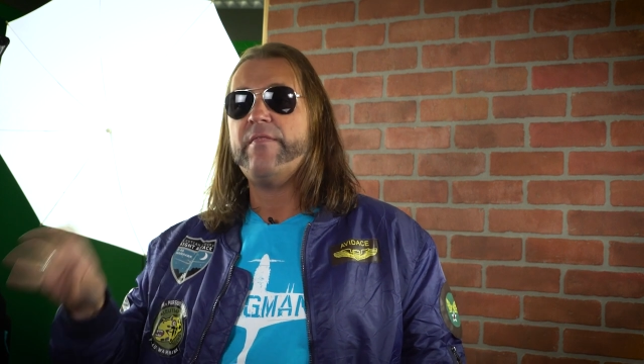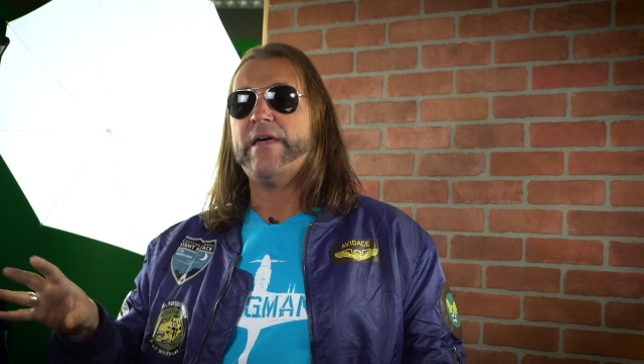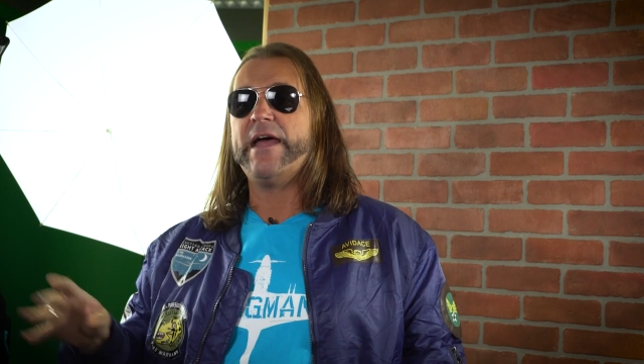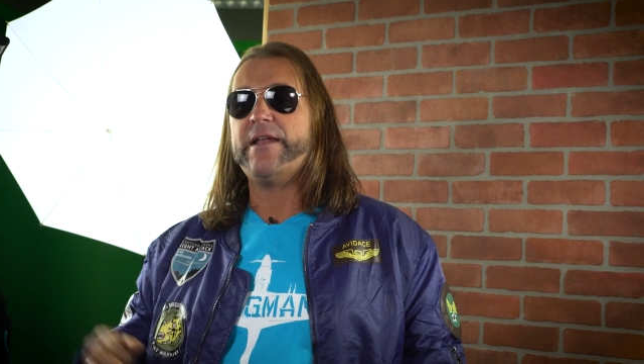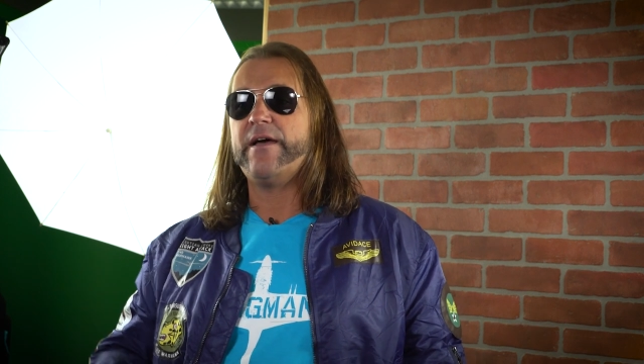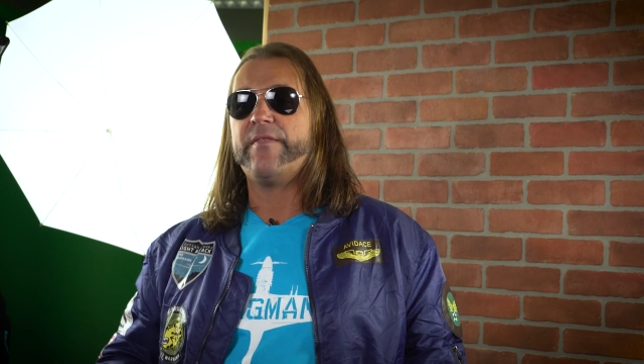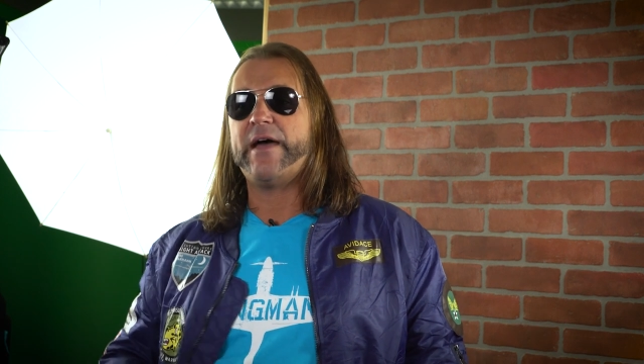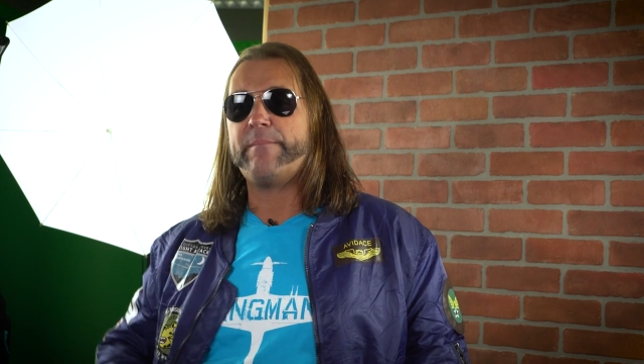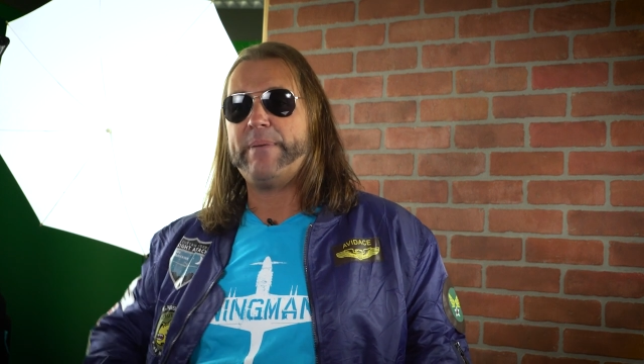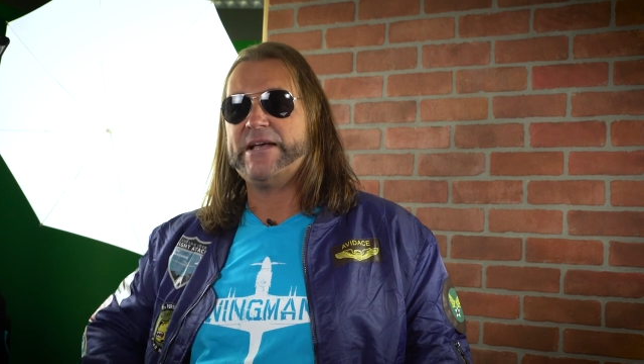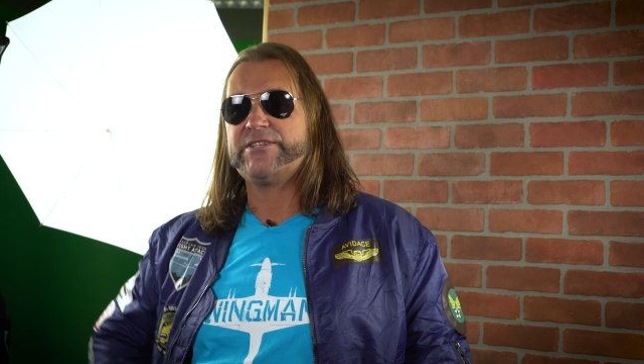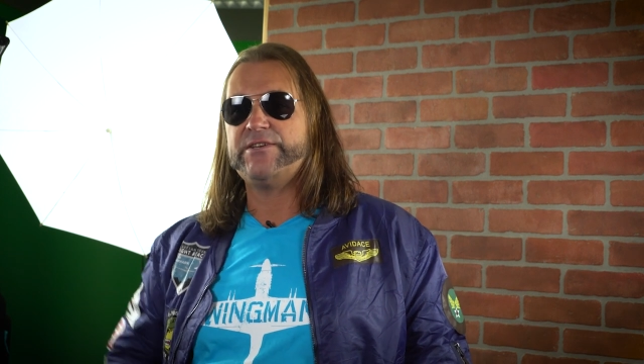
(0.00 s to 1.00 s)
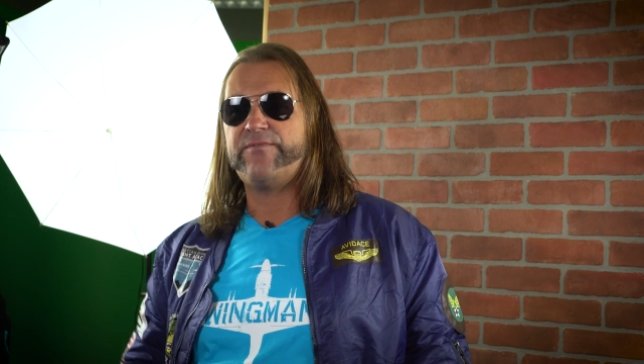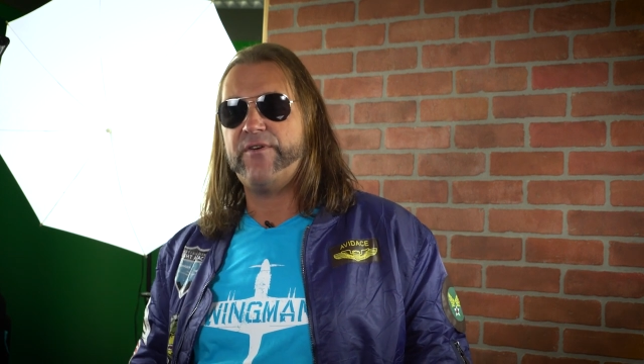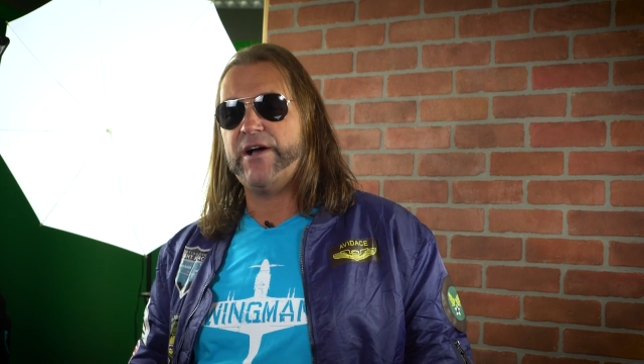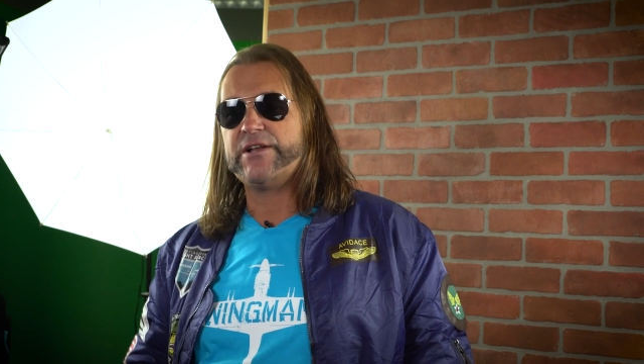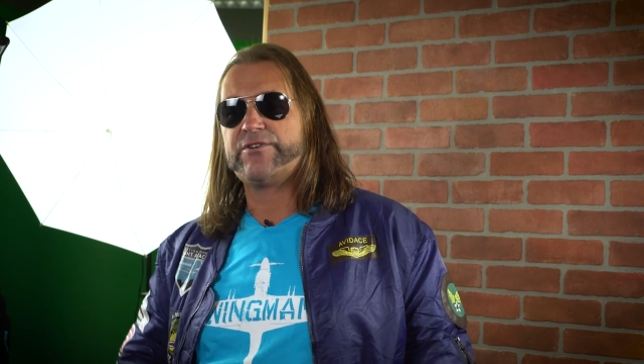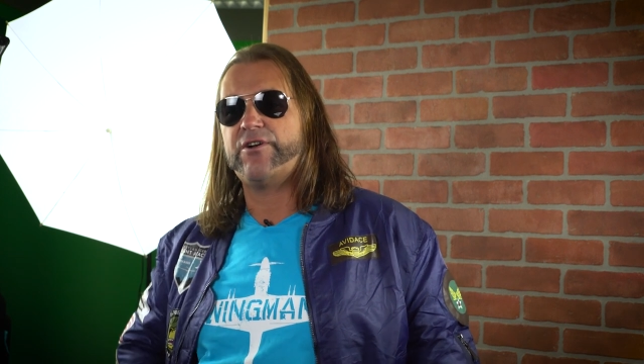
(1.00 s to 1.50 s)
then that pesky
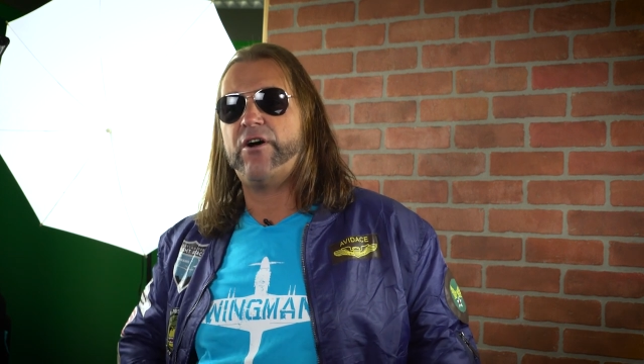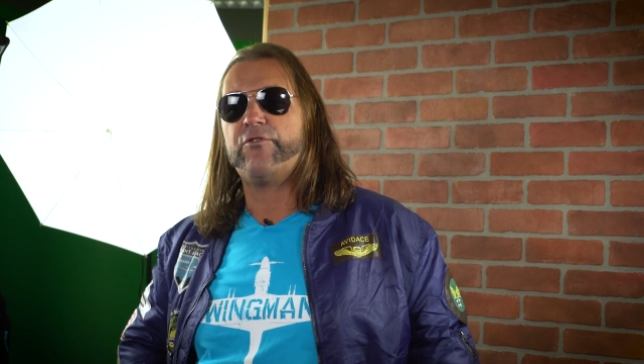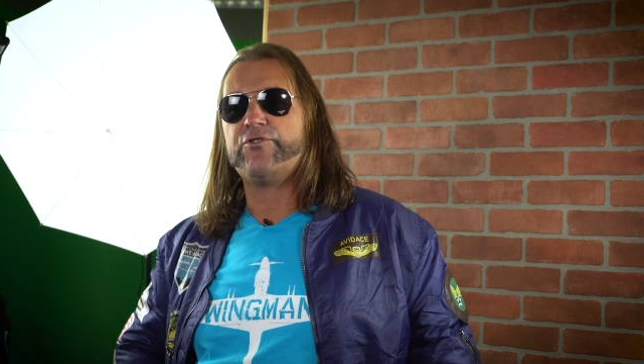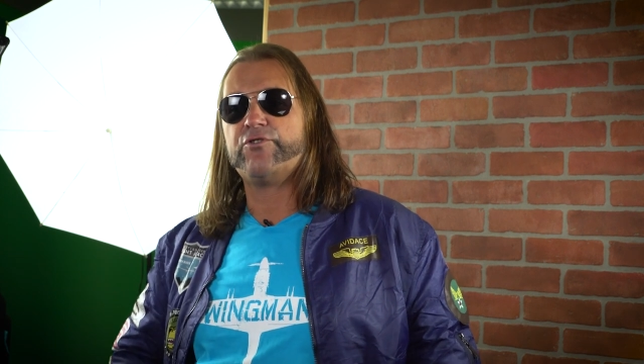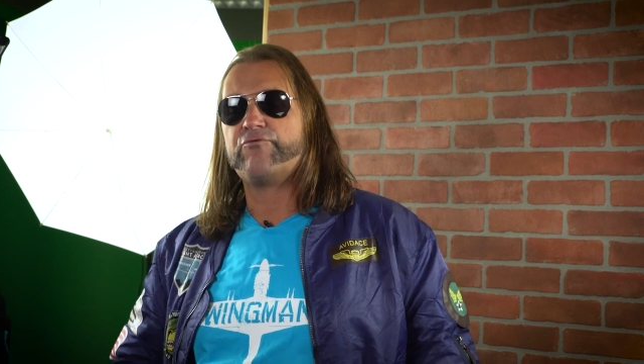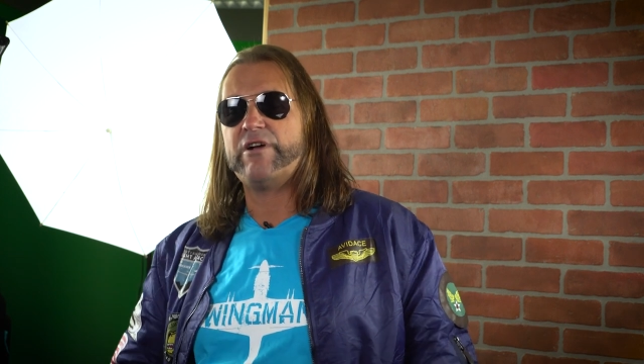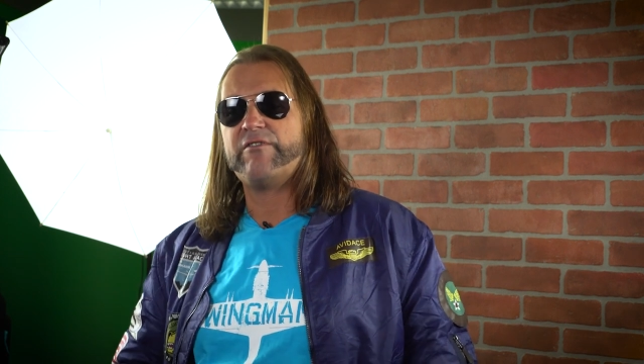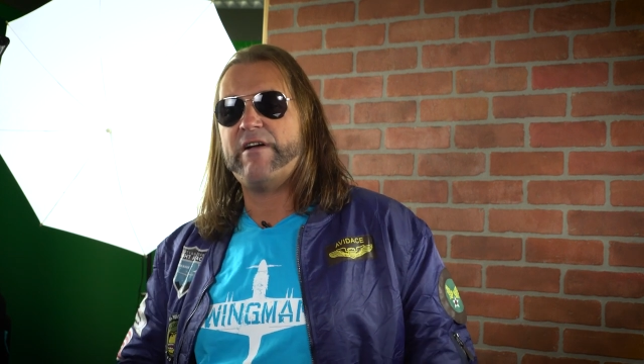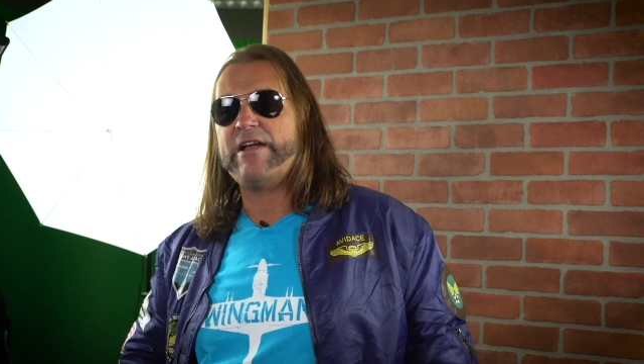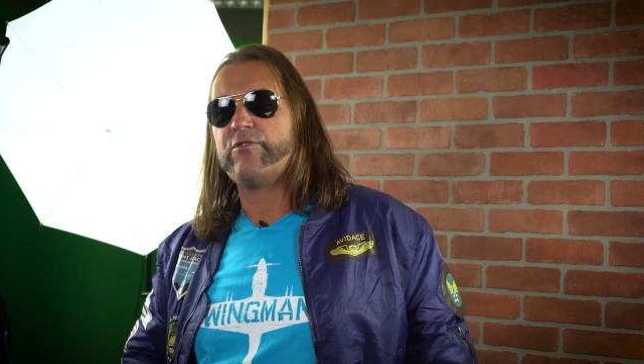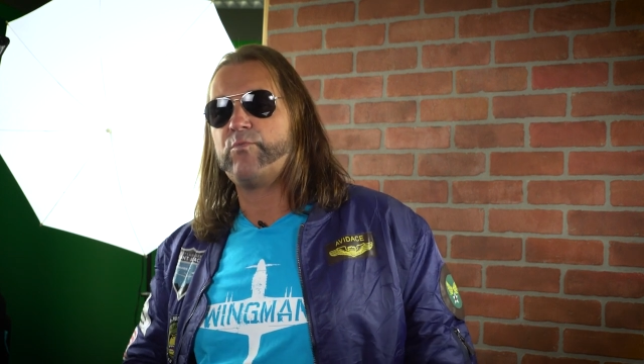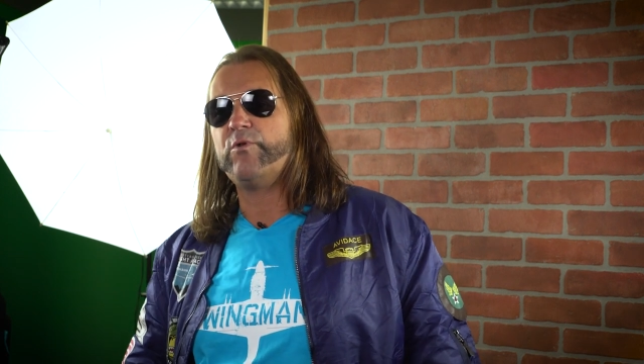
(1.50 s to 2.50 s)
fighter on your rear end